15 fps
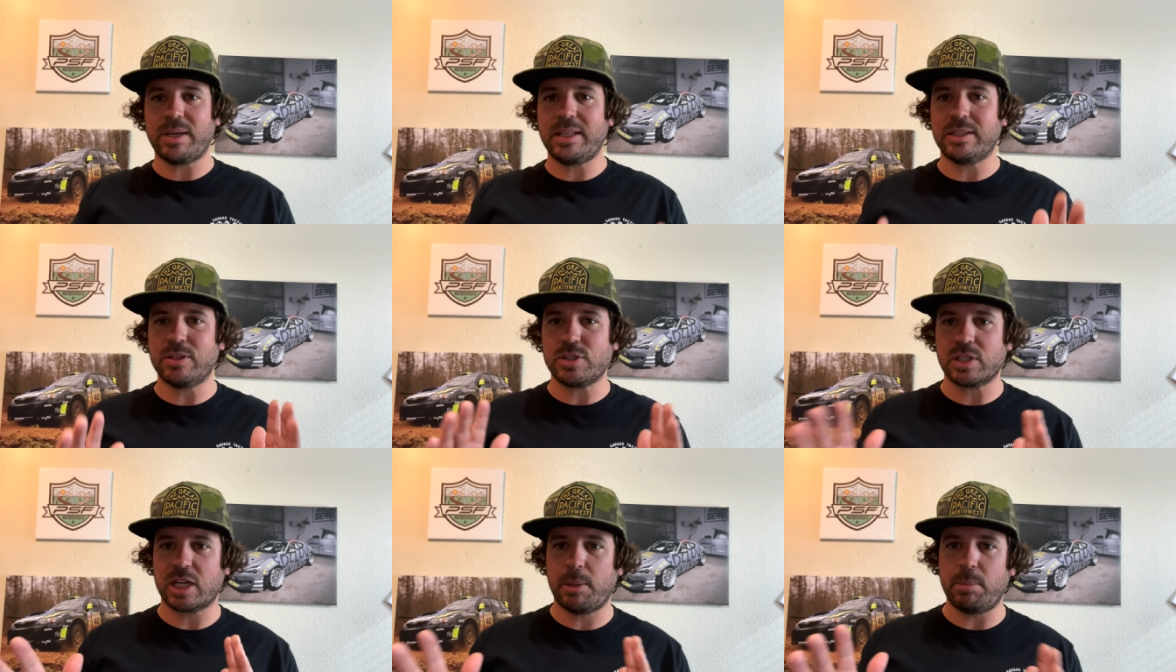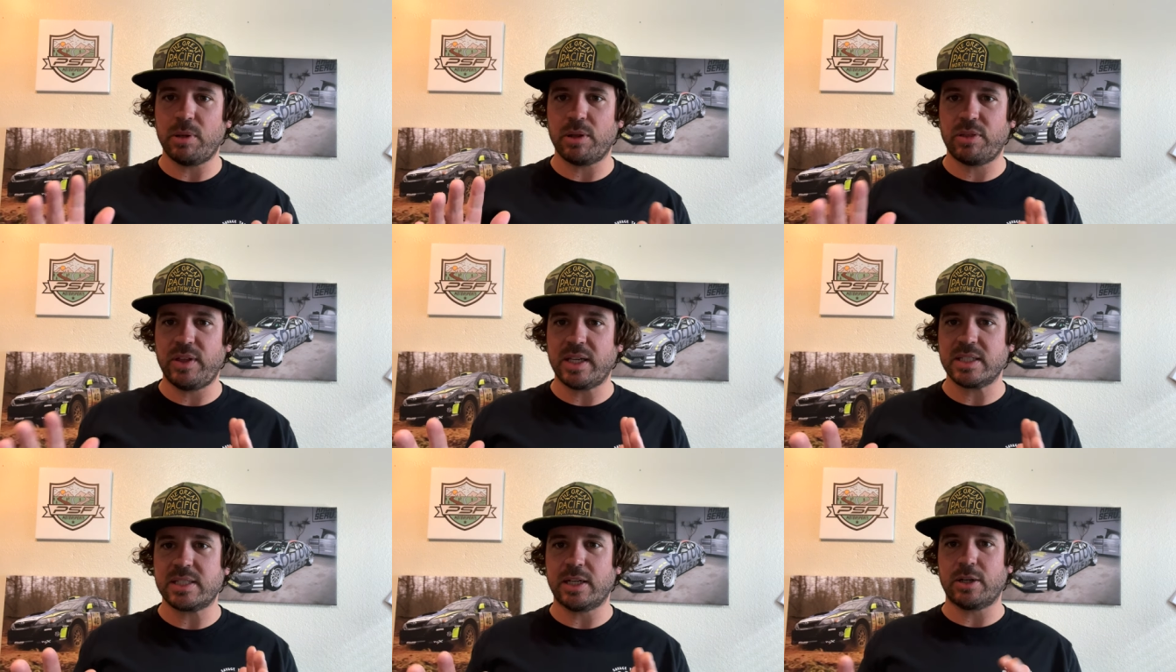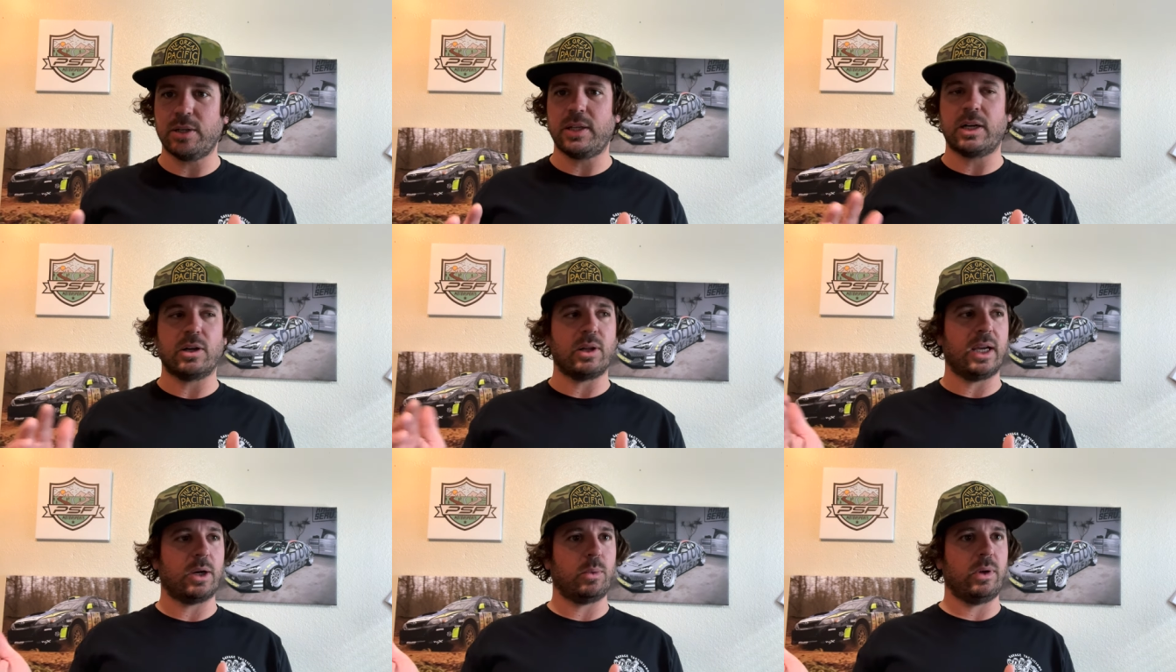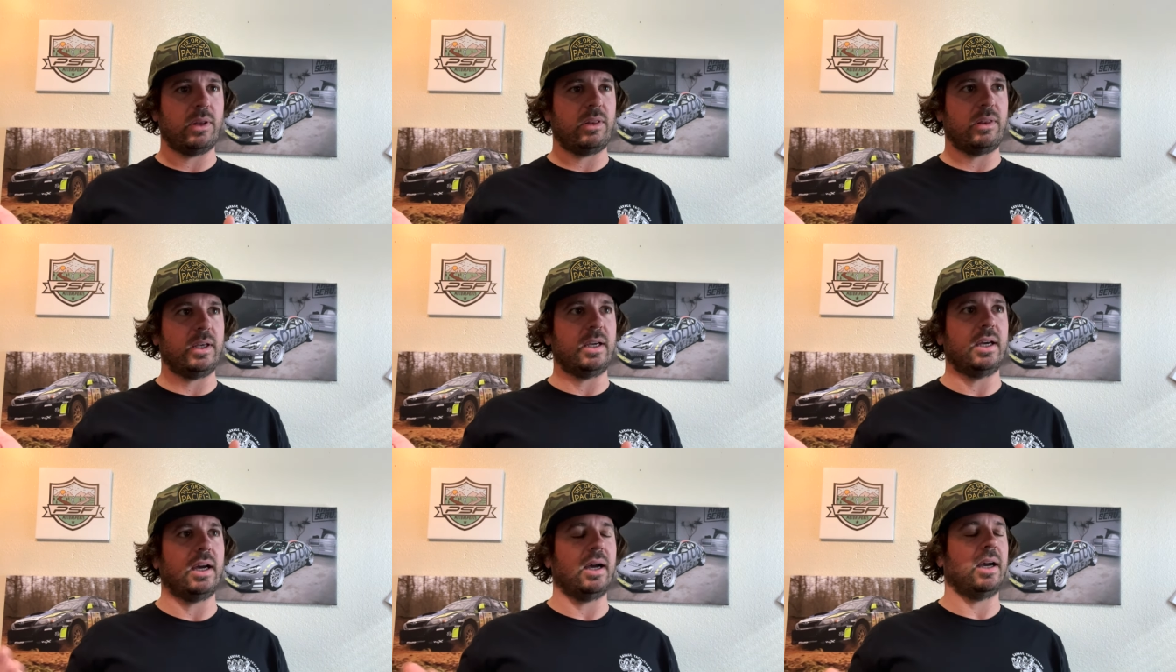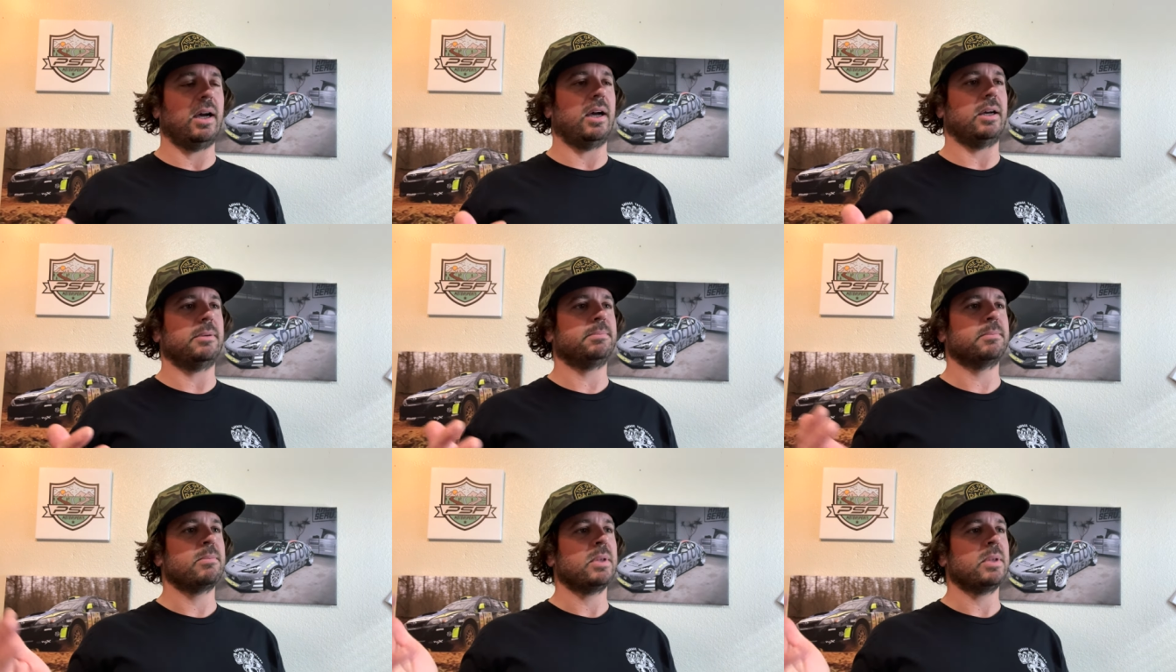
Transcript: I think there's a couple of things here and there like with the uh,